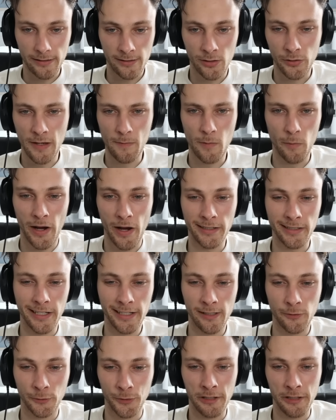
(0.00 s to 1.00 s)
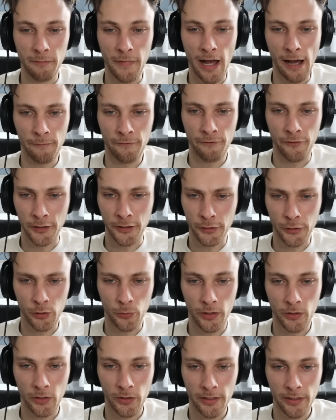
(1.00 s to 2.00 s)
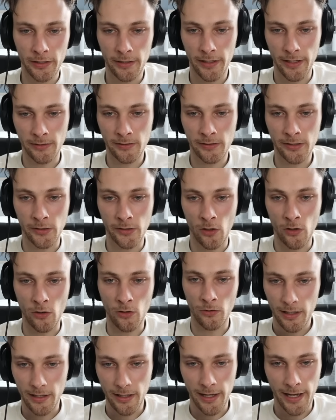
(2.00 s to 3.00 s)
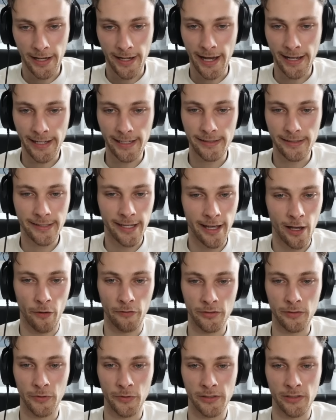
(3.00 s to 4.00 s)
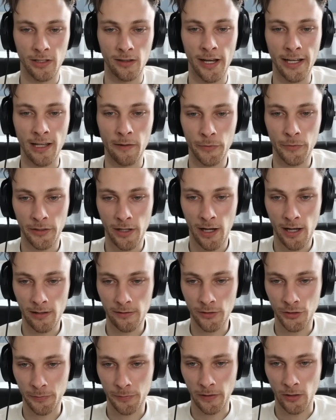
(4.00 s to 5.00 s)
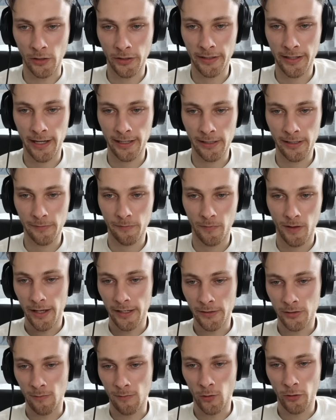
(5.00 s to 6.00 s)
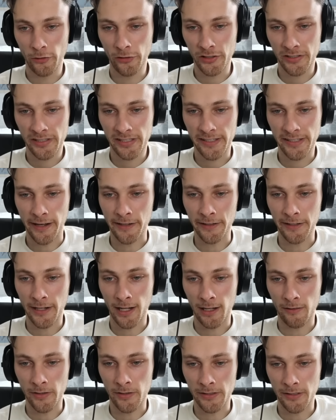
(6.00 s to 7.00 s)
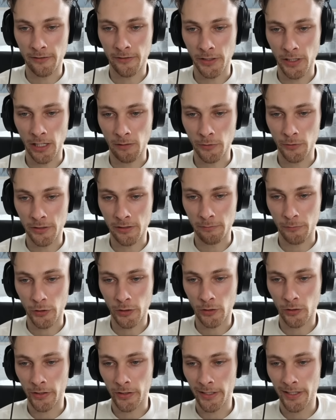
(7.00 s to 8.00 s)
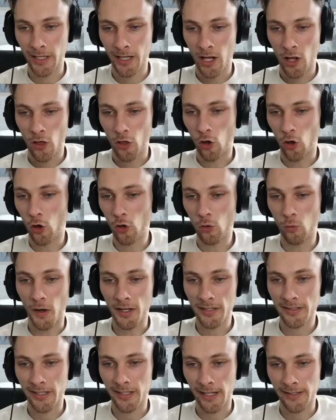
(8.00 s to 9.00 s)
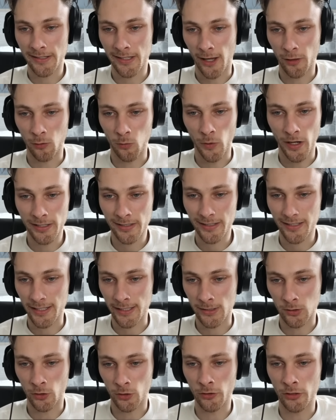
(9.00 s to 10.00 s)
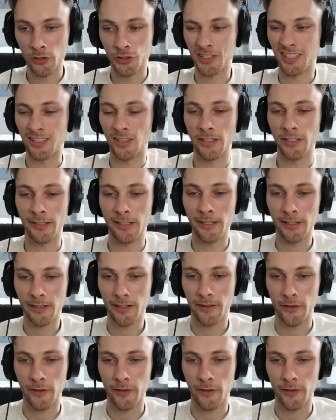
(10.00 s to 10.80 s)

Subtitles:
So keep in mind, I can read a map fairly quickly, and so I can tell if something's gonna line up or not just by looking at it. And so I'm literally just scanning kind of these different neighborhoods in Berkeley. The whole west side, southwest is literally just linear.